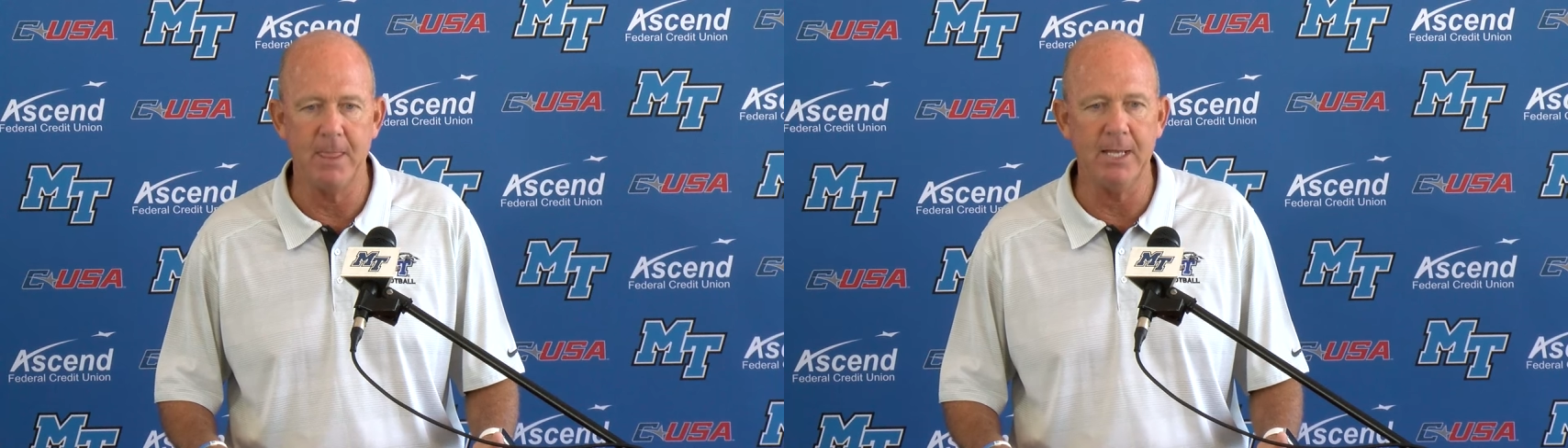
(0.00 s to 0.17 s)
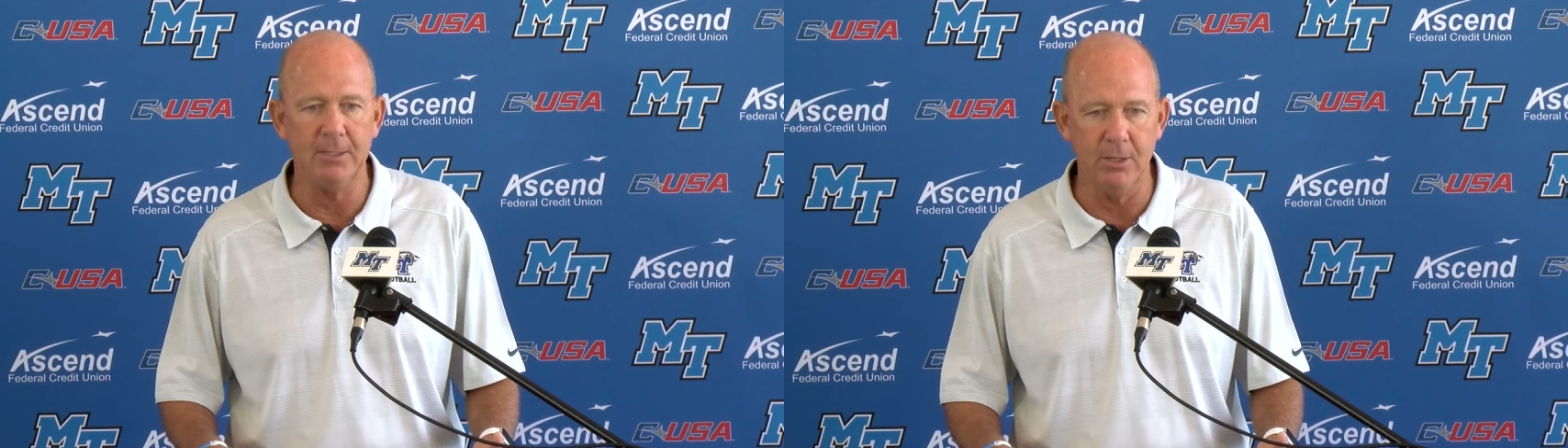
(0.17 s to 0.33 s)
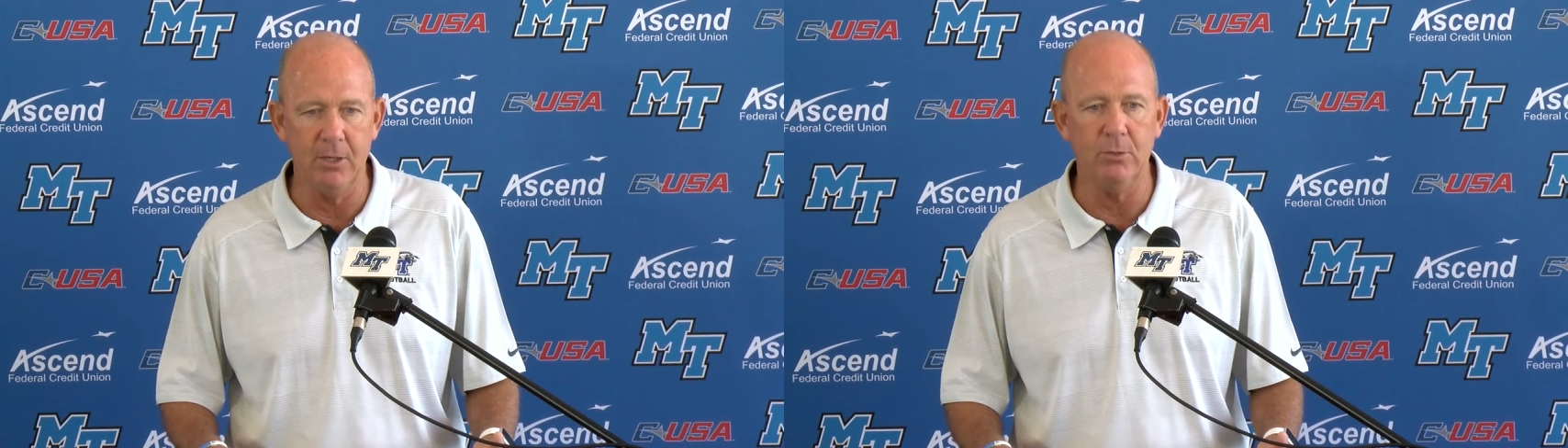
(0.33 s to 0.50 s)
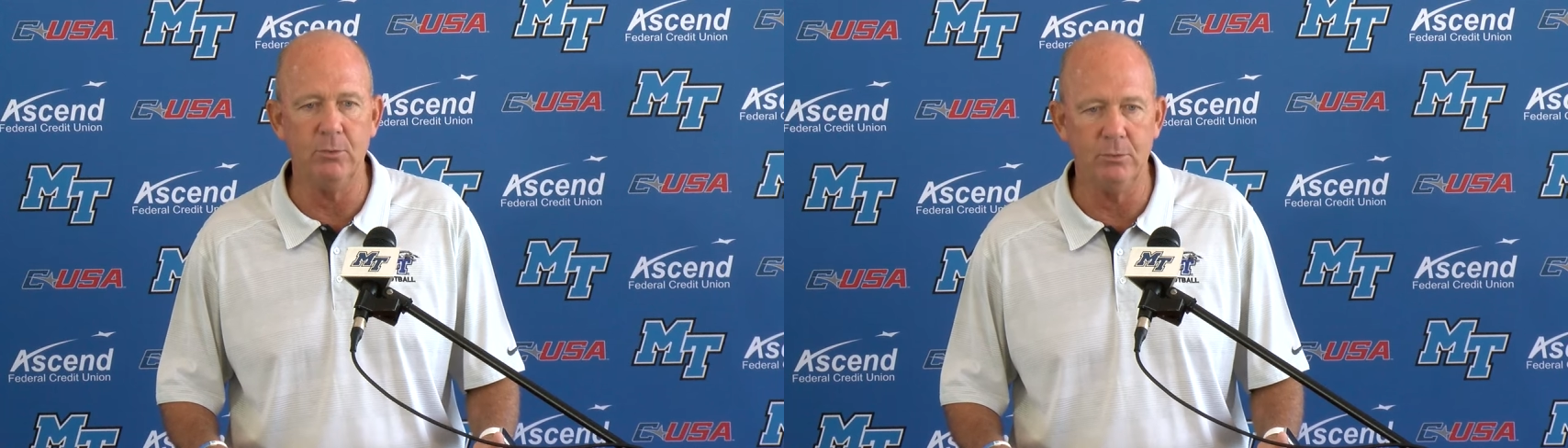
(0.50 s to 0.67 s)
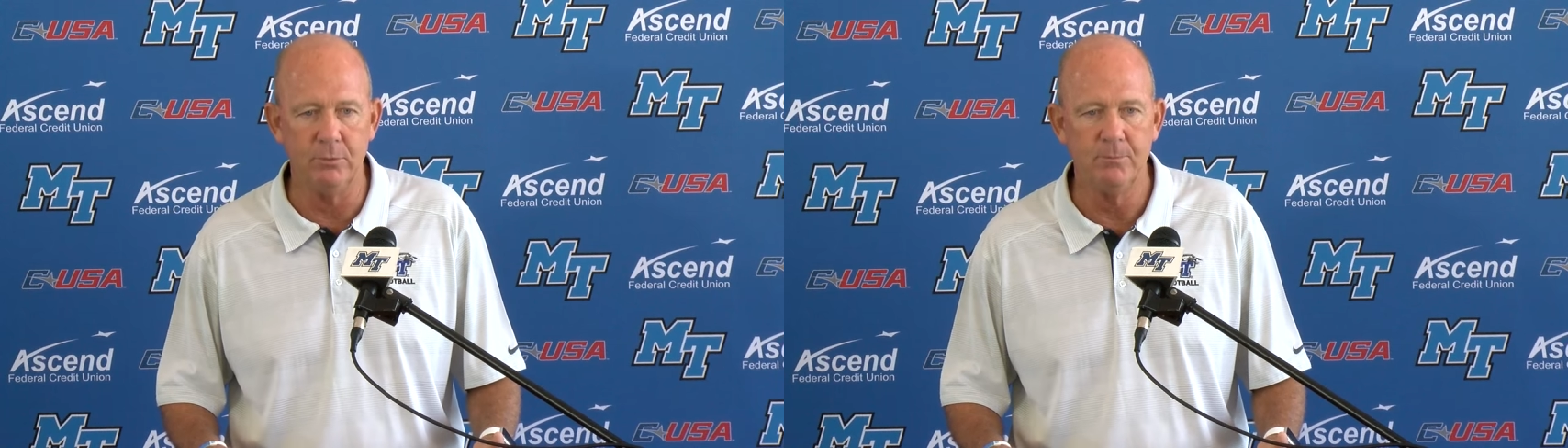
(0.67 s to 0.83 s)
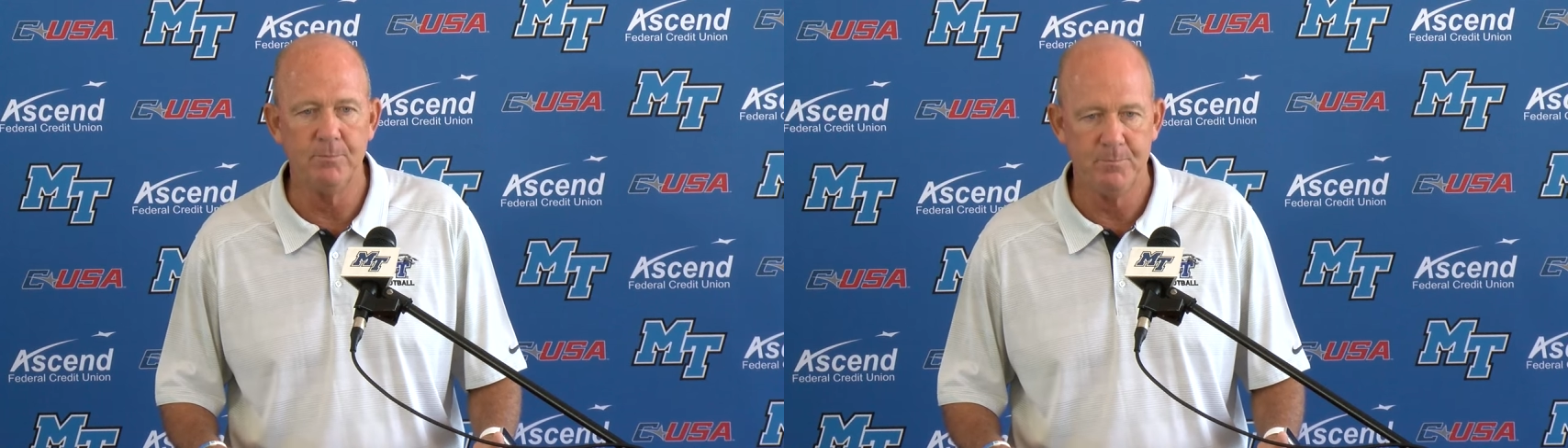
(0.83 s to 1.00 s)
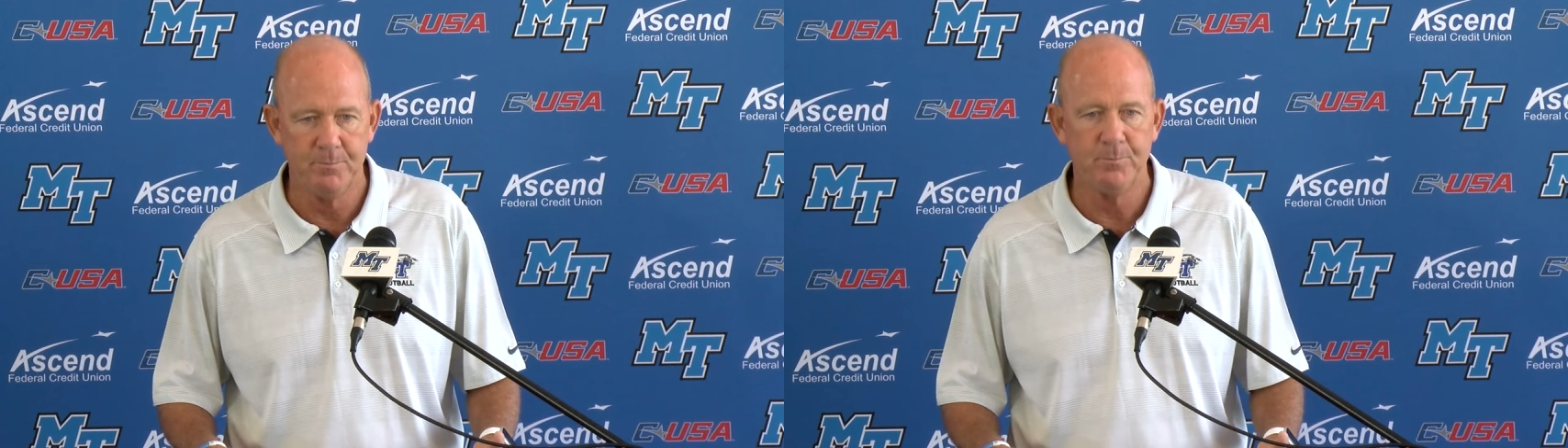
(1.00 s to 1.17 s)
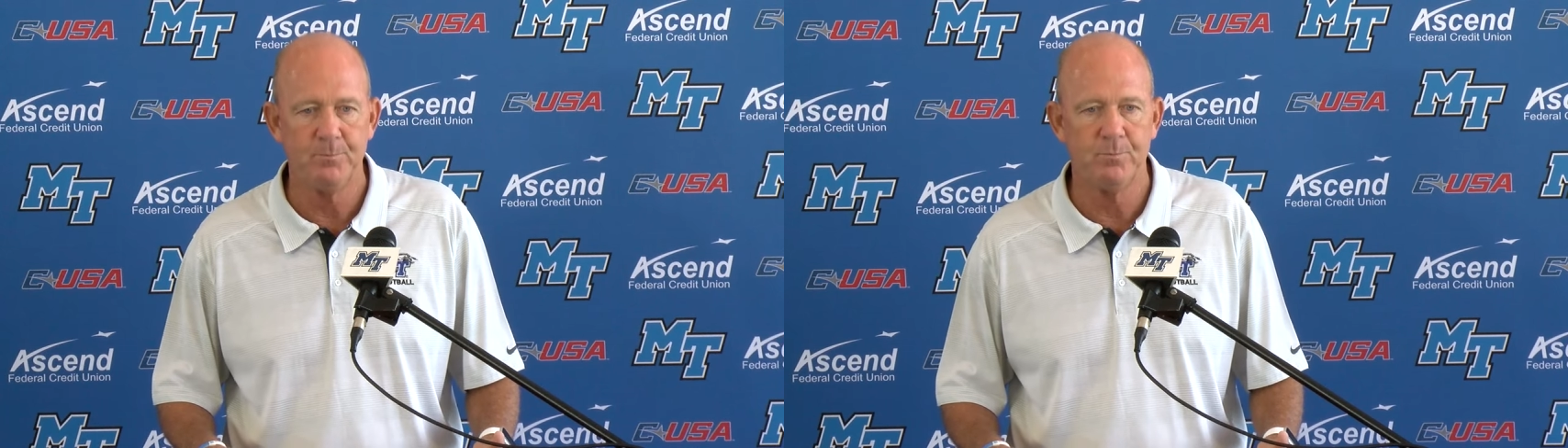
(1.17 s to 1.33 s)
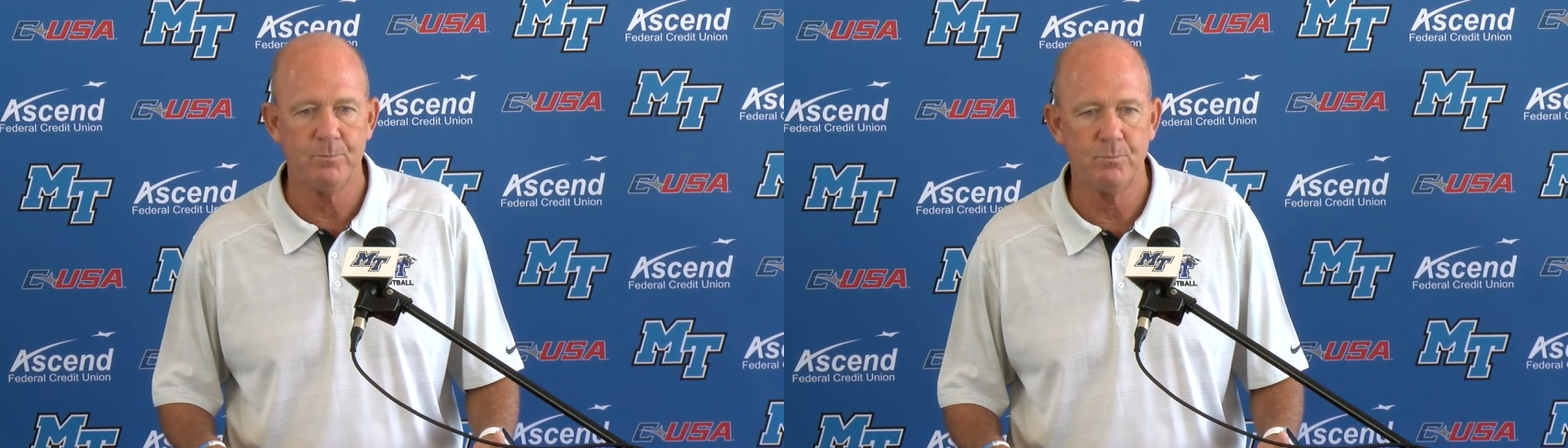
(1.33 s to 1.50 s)
I know,
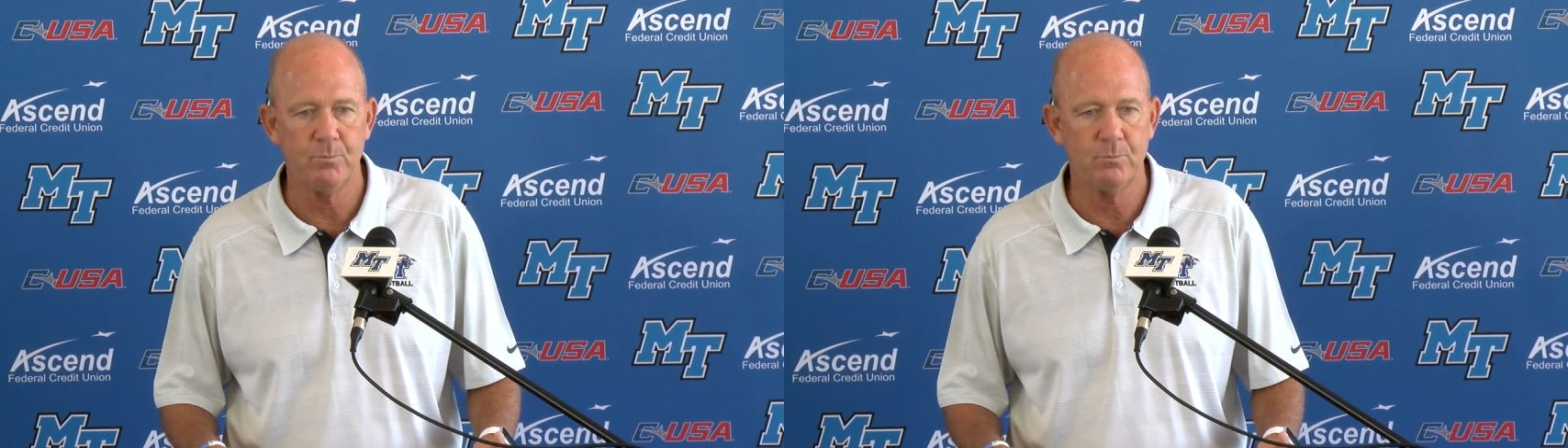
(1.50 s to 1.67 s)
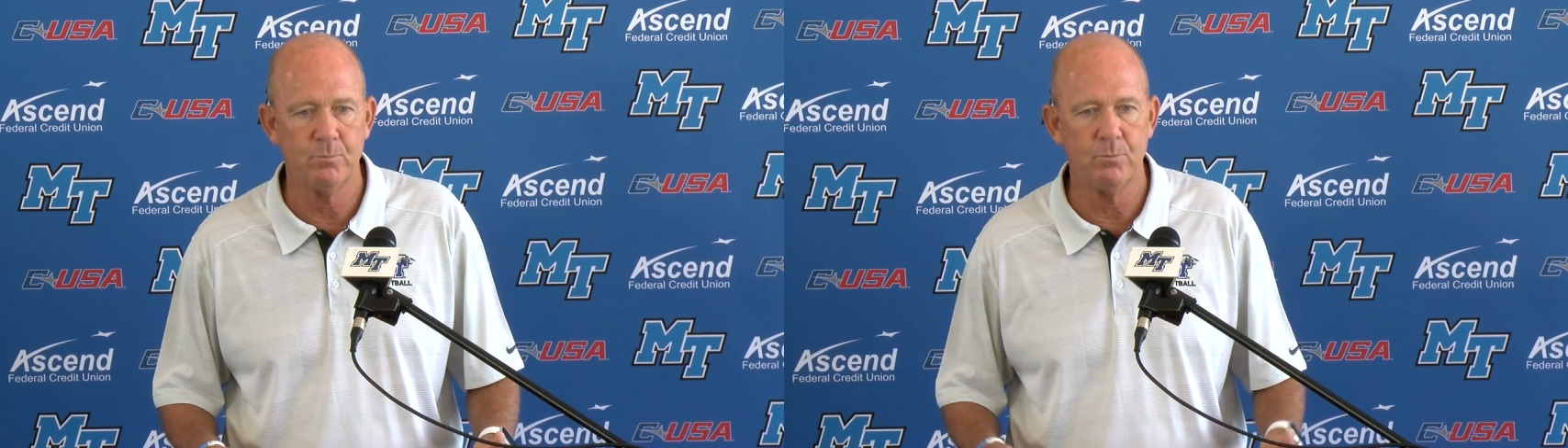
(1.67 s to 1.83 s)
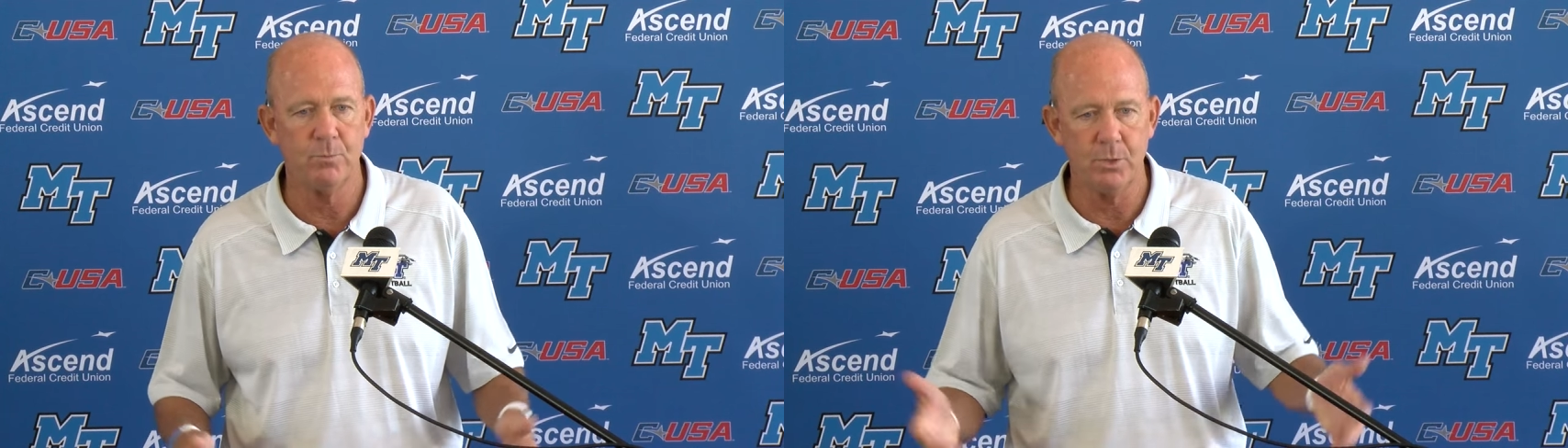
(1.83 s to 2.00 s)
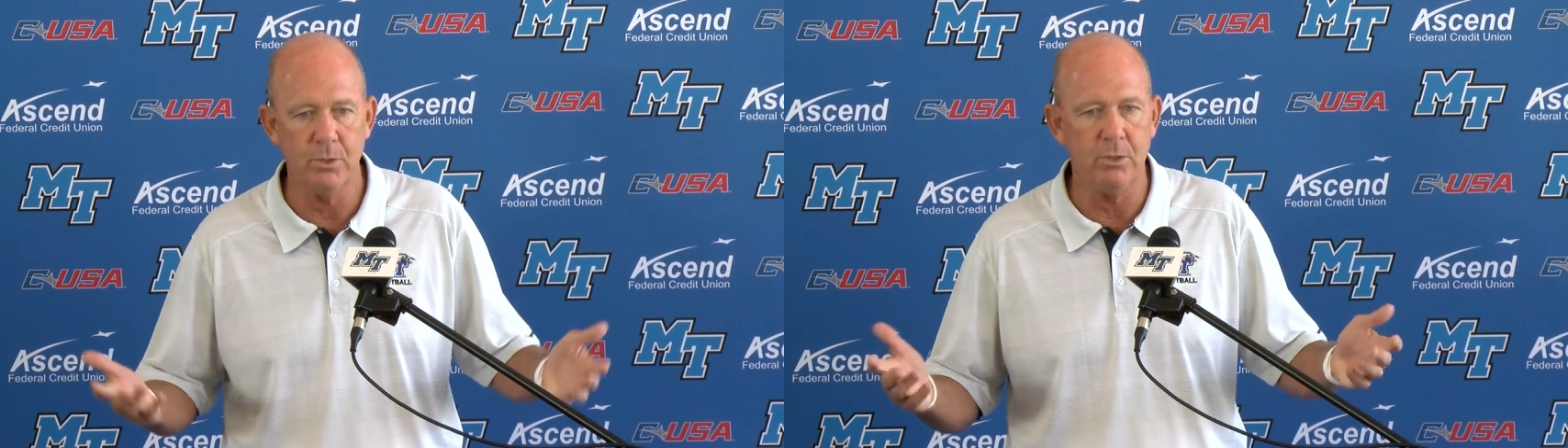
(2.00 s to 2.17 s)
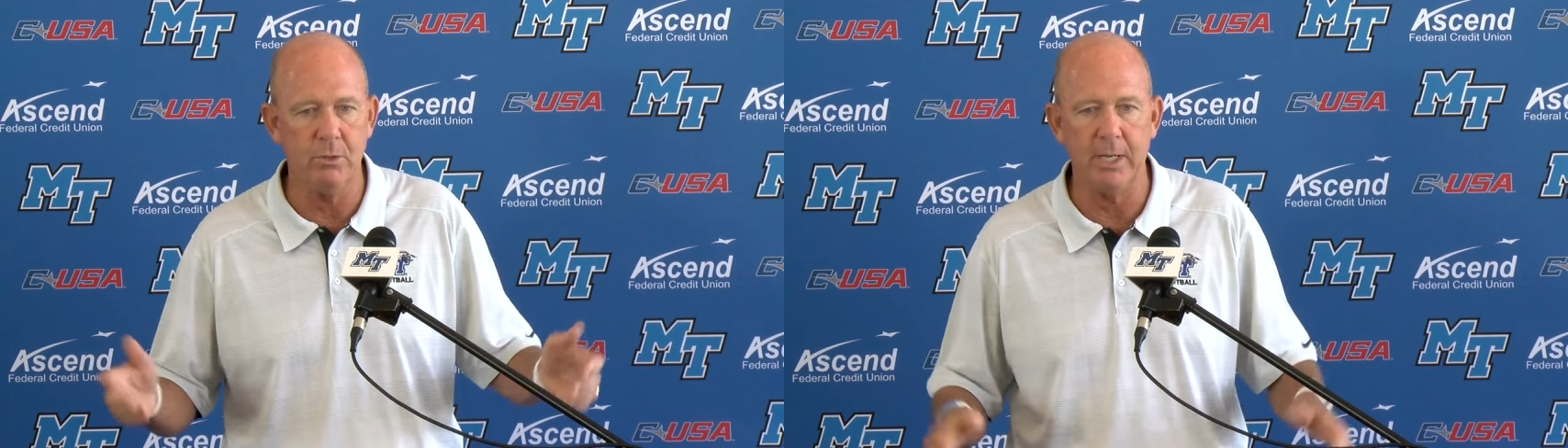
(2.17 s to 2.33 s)
you know,